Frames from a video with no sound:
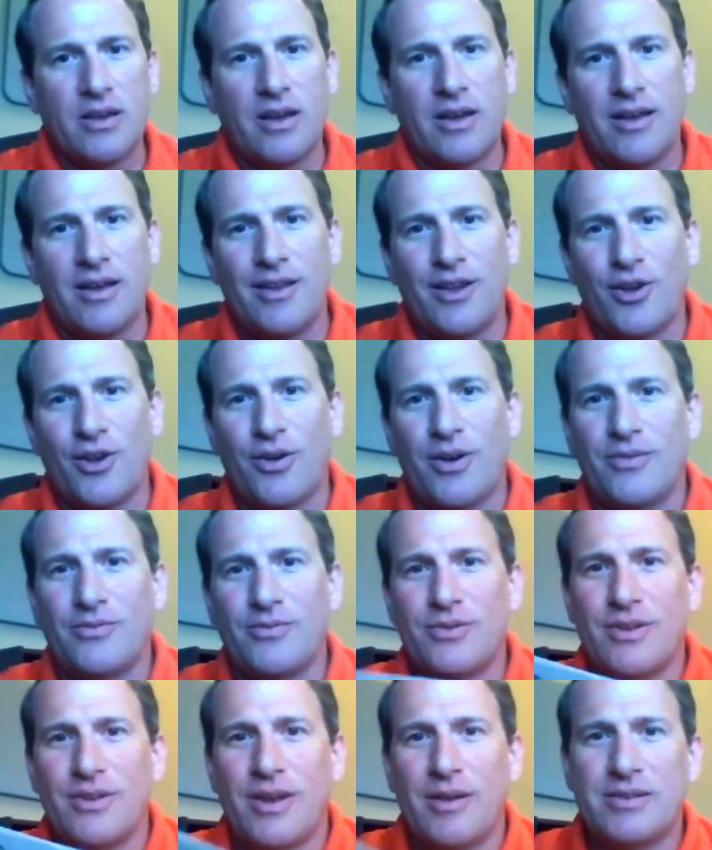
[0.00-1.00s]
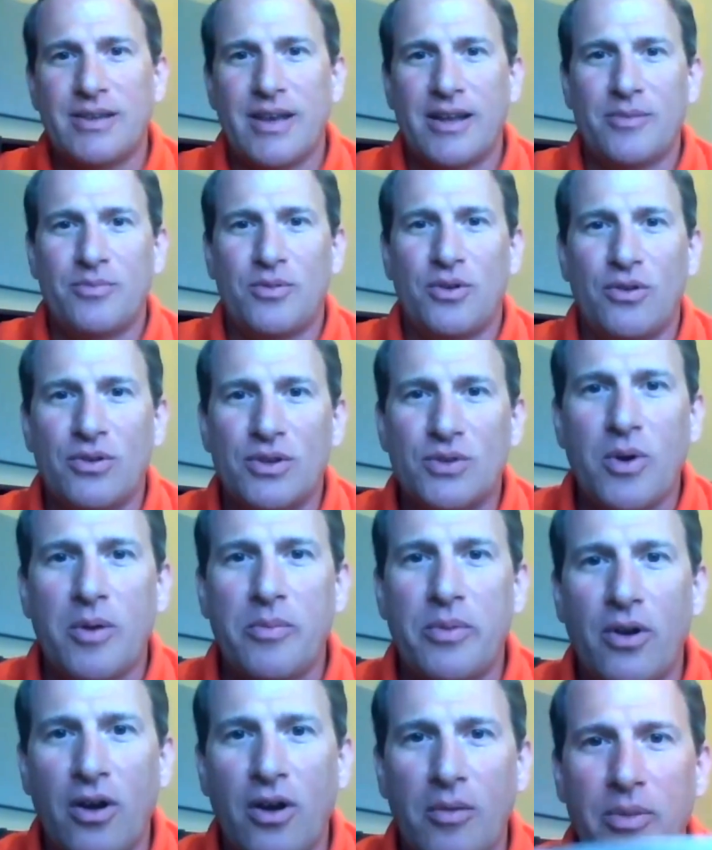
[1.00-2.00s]
I signed up to do this
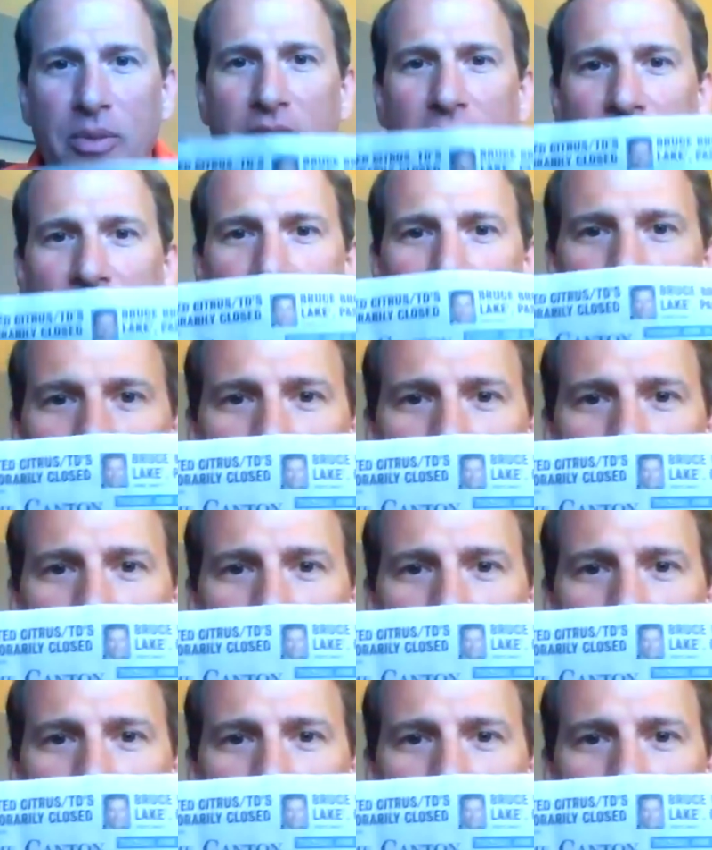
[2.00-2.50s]
webinar, but